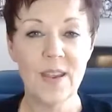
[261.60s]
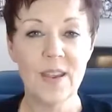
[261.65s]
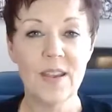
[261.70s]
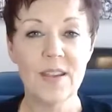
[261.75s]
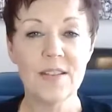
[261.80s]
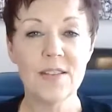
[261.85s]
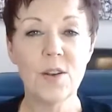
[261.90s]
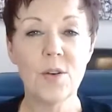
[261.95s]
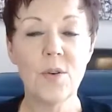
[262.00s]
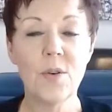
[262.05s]

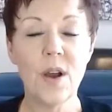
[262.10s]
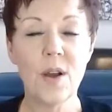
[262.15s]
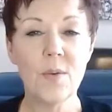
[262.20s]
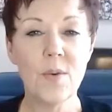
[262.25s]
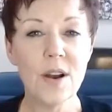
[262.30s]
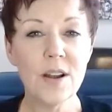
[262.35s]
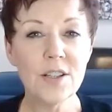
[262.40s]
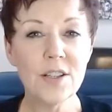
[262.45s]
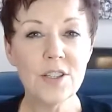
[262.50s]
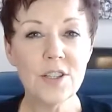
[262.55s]
So I
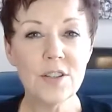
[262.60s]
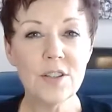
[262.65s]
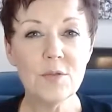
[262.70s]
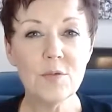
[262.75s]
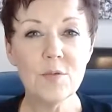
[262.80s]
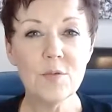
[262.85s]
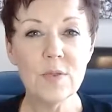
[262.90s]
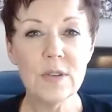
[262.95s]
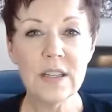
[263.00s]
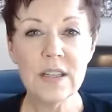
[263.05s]
want you to
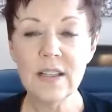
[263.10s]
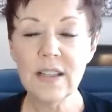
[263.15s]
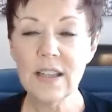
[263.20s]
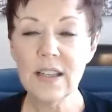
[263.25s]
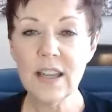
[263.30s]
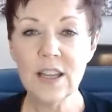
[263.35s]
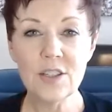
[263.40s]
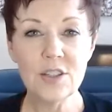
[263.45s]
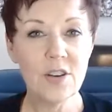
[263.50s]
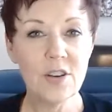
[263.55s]
really
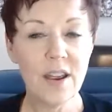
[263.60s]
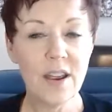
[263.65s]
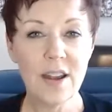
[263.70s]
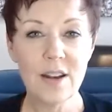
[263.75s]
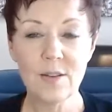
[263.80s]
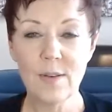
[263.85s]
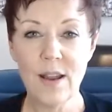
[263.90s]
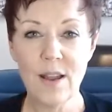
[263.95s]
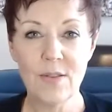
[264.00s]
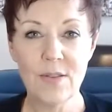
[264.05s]
get your
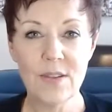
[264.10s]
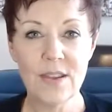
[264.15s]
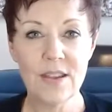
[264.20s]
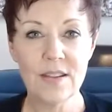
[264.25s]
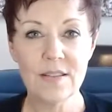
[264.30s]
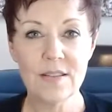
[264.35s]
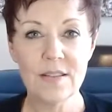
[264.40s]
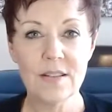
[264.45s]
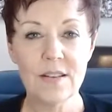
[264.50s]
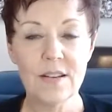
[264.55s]
head around
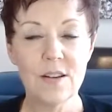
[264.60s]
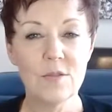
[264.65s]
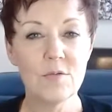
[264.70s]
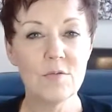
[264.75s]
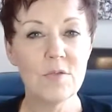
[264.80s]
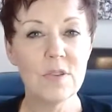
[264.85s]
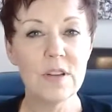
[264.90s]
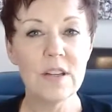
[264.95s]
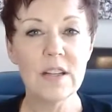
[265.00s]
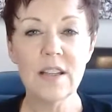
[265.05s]
this.
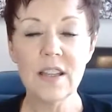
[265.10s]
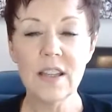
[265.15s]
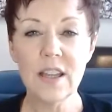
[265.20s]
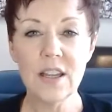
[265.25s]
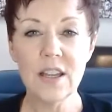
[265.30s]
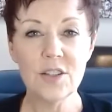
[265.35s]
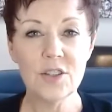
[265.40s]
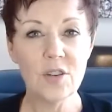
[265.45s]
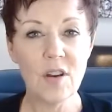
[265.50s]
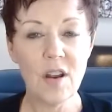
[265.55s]
Really
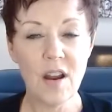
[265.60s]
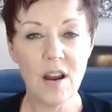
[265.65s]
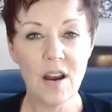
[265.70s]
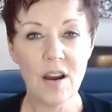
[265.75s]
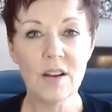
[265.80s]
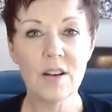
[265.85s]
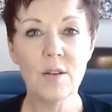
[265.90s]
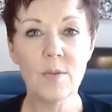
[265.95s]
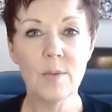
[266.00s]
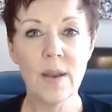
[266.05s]
get your
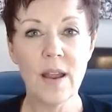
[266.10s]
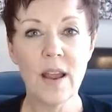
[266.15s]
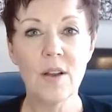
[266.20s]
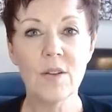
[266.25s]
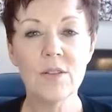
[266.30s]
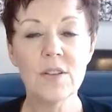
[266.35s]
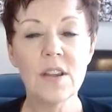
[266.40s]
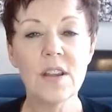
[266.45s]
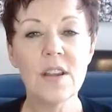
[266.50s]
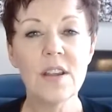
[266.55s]
heart
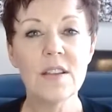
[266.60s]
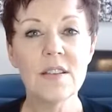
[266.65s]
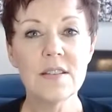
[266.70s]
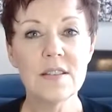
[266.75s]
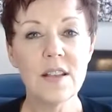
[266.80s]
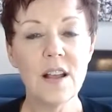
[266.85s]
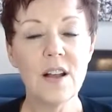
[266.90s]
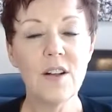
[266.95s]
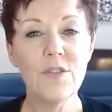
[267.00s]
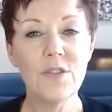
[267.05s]
around
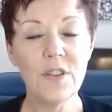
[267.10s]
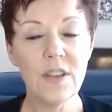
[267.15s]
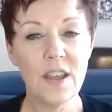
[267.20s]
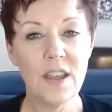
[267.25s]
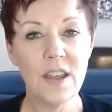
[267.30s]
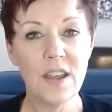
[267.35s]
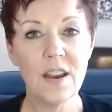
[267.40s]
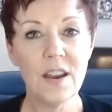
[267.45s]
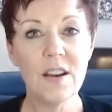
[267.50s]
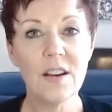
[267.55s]

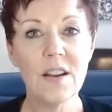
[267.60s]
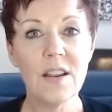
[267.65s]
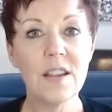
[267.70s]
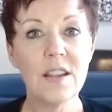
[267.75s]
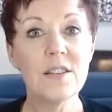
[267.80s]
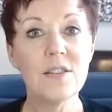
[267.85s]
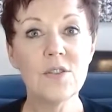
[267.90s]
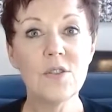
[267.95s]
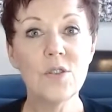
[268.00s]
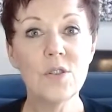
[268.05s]
self-care
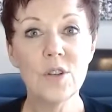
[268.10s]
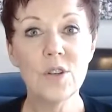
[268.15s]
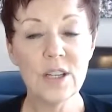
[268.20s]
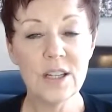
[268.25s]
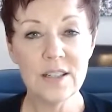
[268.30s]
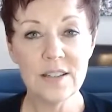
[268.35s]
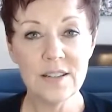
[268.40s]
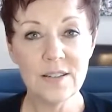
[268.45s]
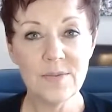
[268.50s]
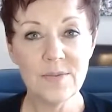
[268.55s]
is
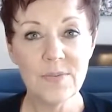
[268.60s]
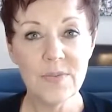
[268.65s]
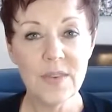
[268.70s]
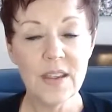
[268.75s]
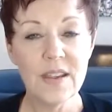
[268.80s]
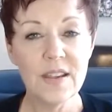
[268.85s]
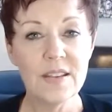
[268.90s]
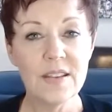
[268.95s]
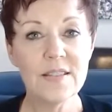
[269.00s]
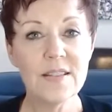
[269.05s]
good.
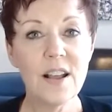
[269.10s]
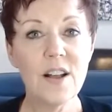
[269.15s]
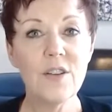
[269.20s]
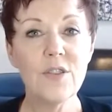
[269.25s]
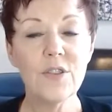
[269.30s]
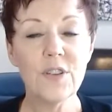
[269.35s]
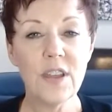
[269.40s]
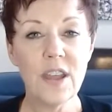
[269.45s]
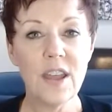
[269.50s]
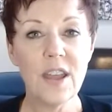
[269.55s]

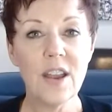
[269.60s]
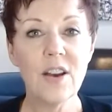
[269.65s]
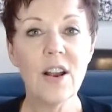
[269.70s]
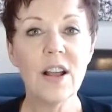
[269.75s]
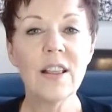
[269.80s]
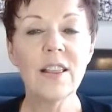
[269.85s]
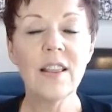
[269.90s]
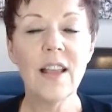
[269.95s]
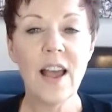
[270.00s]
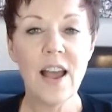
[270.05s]
Self-care
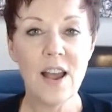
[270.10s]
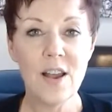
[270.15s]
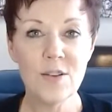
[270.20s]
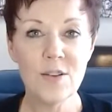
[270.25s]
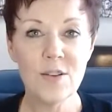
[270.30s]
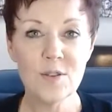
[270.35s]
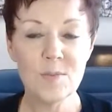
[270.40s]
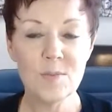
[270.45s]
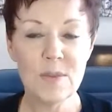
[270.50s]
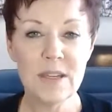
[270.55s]

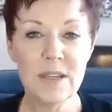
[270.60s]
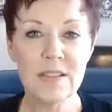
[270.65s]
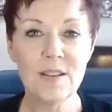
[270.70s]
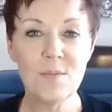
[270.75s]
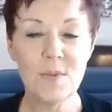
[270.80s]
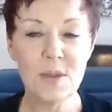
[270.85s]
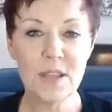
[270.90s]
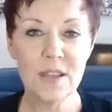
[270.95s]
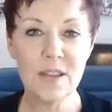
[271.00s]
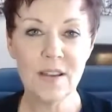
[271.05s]
allows me
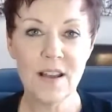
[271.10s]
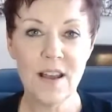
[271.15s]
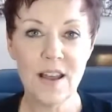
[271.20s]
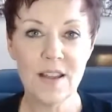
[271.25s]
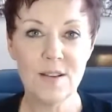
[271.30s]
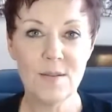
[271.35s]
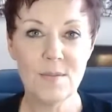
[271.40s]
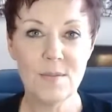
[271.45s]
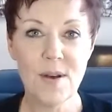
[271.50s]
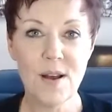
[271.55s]
to be the
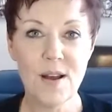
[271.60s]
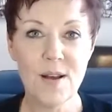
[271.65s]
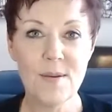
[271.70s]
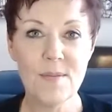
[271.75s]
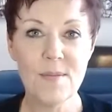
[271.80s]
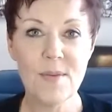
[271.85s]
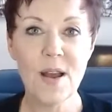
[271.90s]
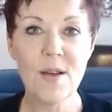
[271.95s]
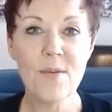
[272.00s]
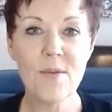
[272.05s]
kind of
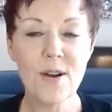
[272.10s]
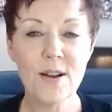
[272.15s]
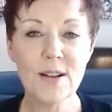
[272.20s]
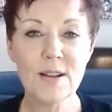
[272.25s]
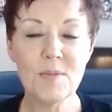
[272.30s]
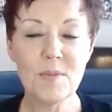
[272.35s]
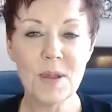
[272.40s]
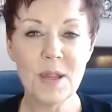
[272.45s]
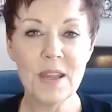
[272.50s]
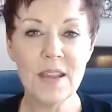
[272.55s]
mom I want
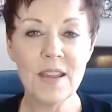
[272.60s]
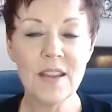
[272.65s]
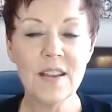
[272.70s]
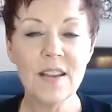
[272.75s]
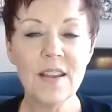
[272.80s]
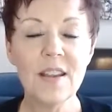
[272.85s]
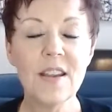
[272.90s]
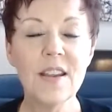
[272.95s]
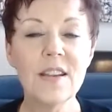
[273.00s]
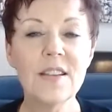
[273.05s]
to be.
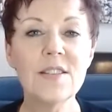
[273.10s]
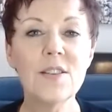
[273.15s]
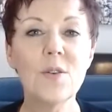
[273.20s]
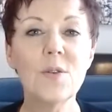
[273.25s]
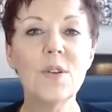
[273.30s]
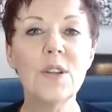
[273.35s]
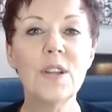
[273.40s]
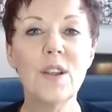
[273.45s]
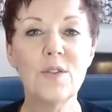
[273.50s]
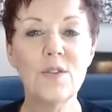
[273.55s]

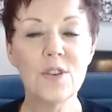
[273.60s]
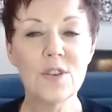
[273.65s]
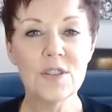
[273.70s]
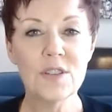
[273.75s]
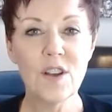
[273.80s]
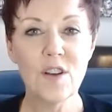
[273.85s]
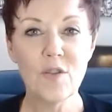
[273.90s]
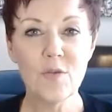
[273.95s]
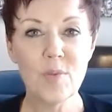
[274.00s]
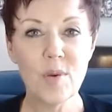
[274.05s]
So give
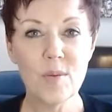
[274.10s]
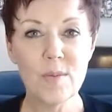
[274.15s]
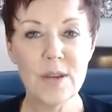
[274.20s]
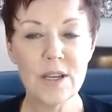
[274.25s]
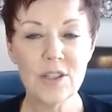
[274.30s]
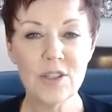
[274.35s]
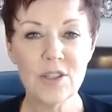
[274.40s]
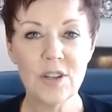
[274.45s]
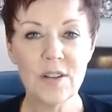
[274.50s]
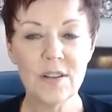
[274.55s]
yourself
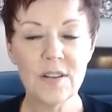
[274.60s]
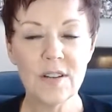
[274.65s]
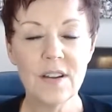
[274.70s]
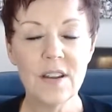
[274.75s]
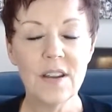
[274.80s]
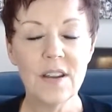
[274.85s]
permission.